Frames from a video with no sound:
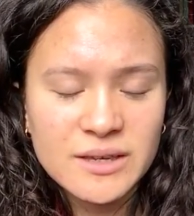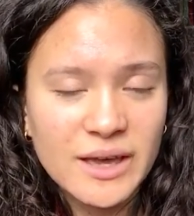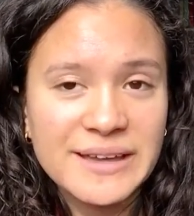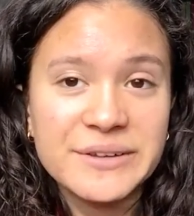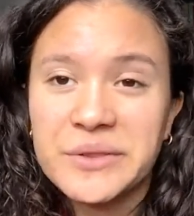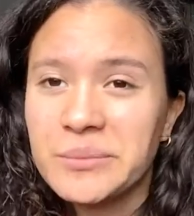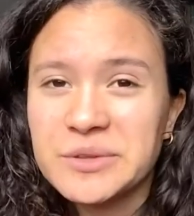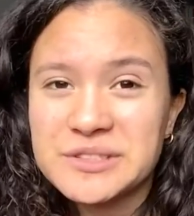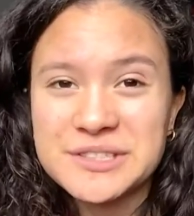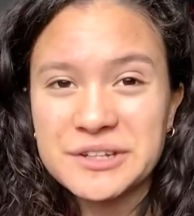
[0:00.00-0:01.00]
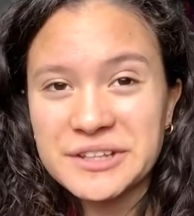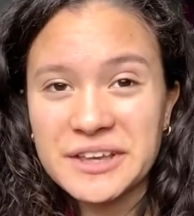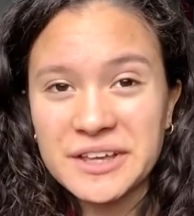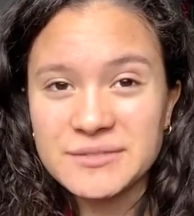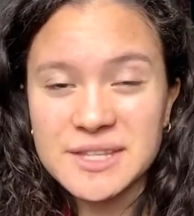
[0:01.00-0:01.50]
I don't know music theory,
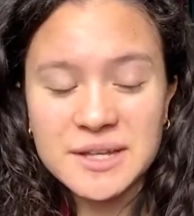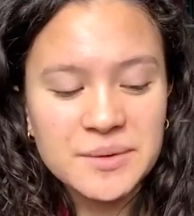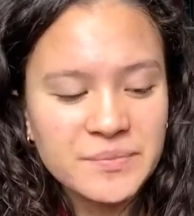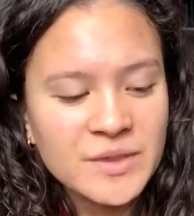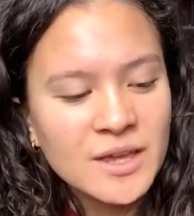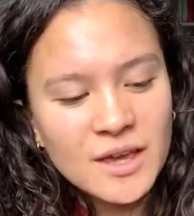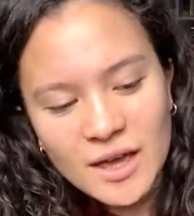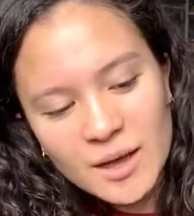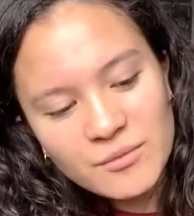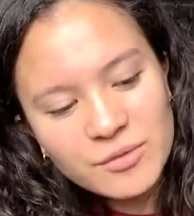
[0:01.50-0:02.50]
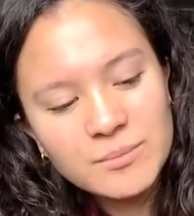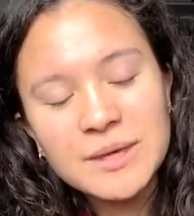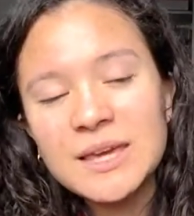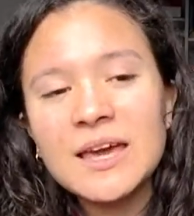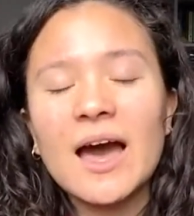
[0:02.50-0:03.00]
like I've said. For
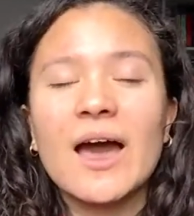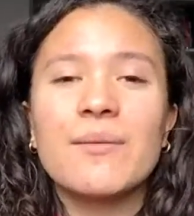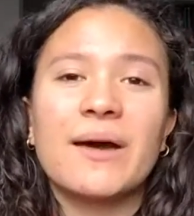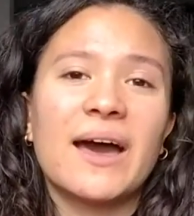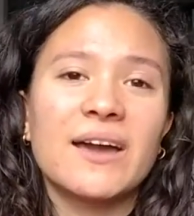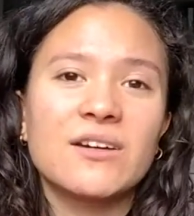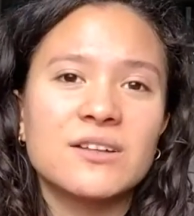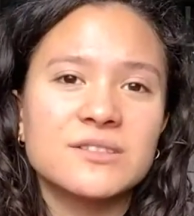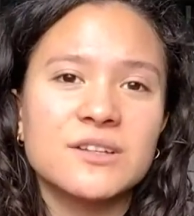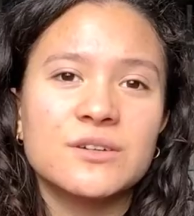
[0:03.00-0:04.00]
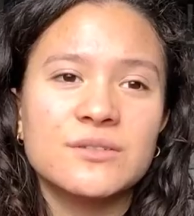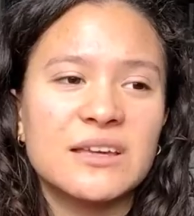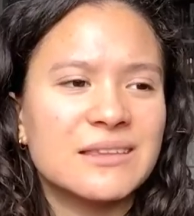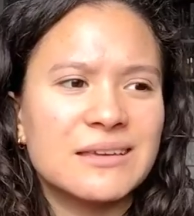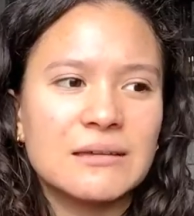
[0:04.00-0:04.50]
me, I'm a high alto,
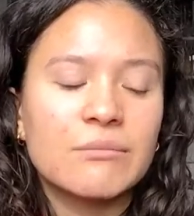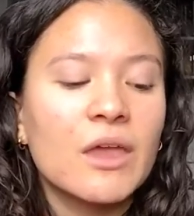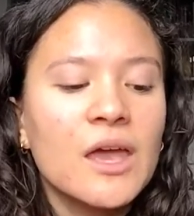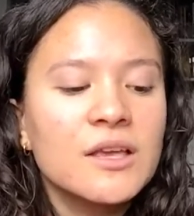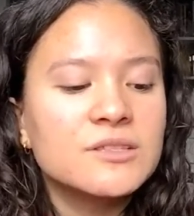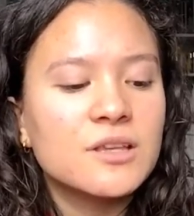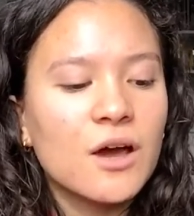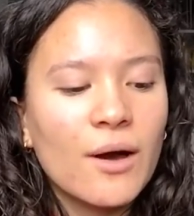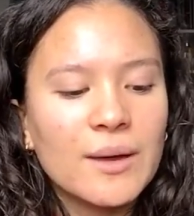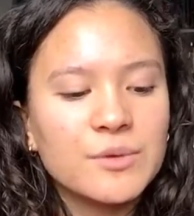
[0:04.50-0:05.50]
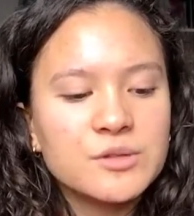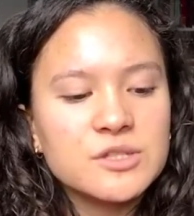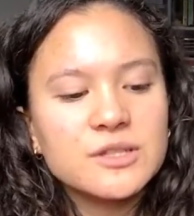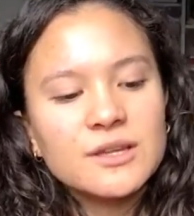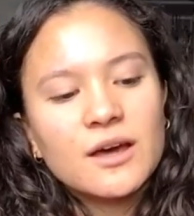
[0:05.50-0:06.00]
I think. So I'm
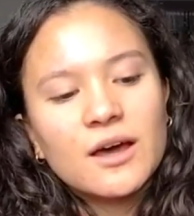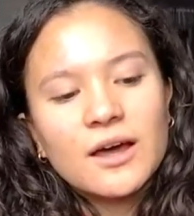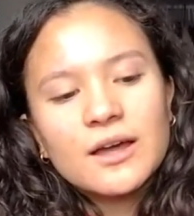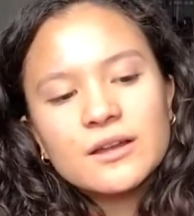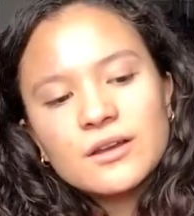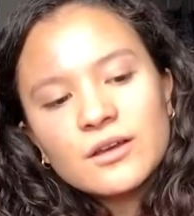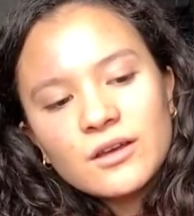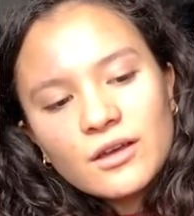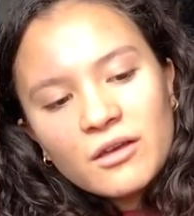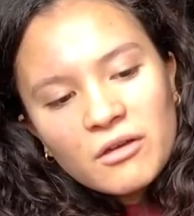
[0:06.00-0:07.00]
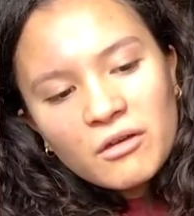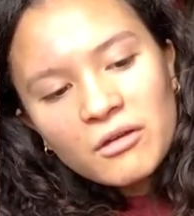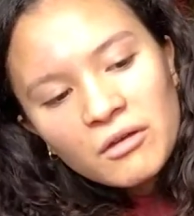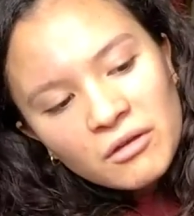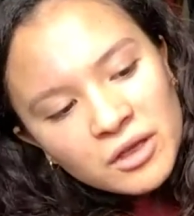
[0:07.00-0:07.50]
usually on
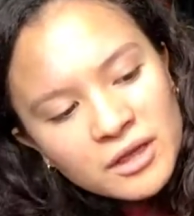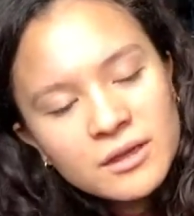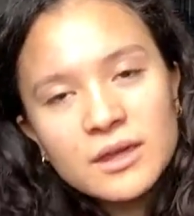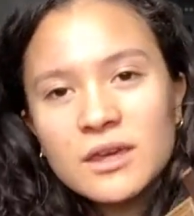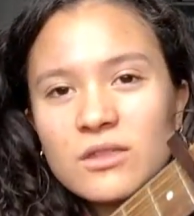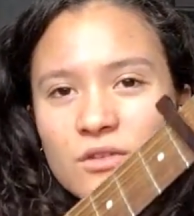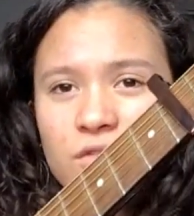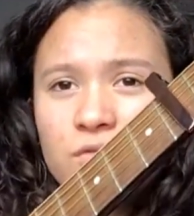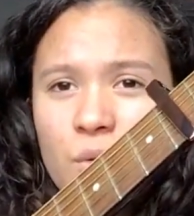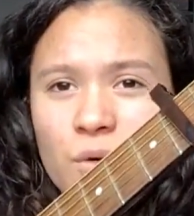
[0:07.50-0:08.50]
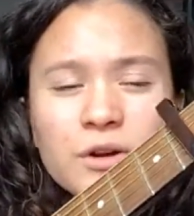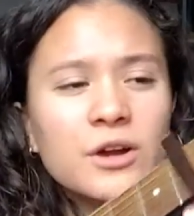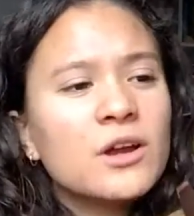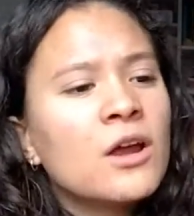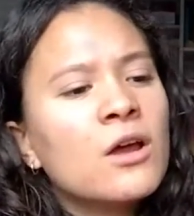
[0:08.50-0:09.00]
either 4
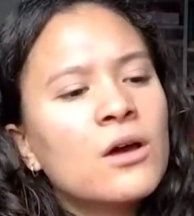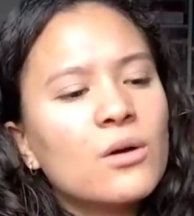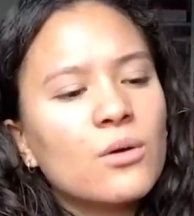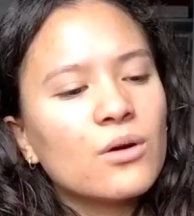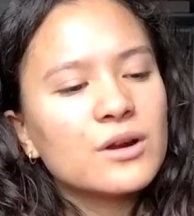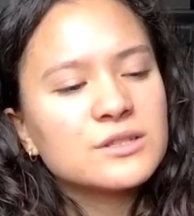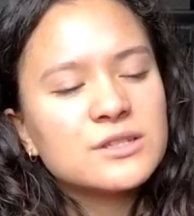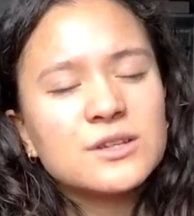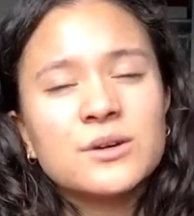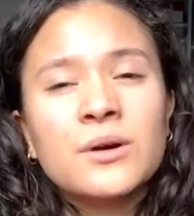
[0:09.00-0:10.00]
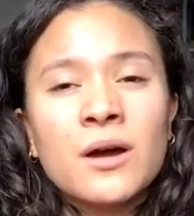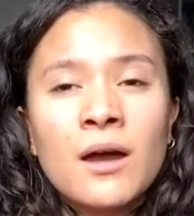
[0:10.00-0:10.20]
or 2.